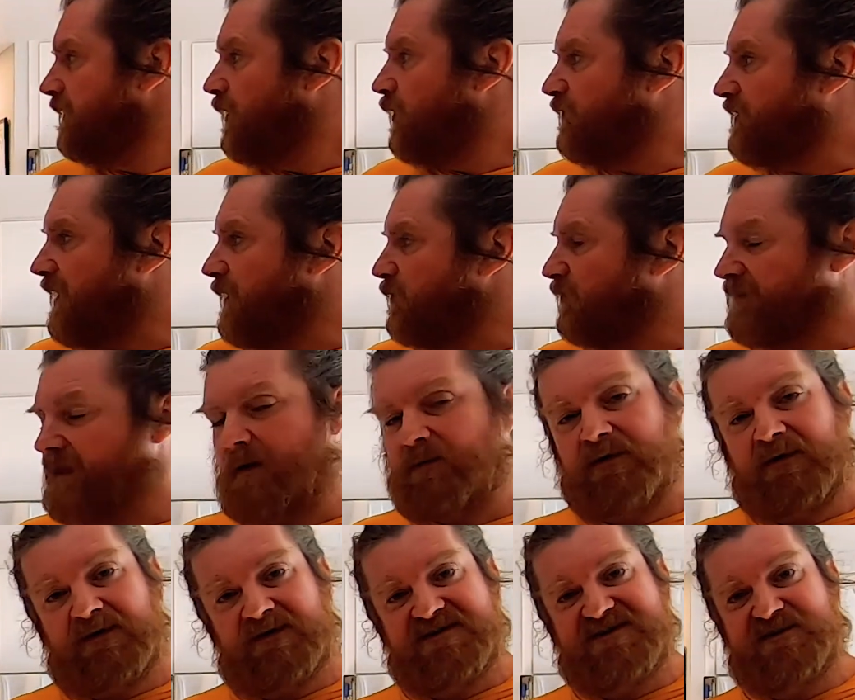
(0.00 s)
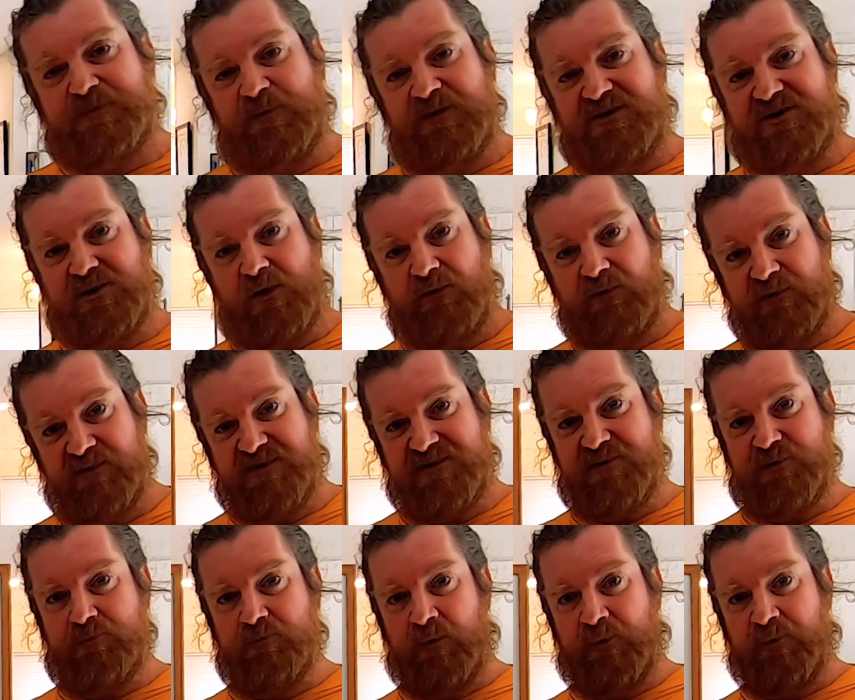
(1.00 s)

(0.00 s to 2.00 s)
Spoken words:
Okay, well now we're going to switch over to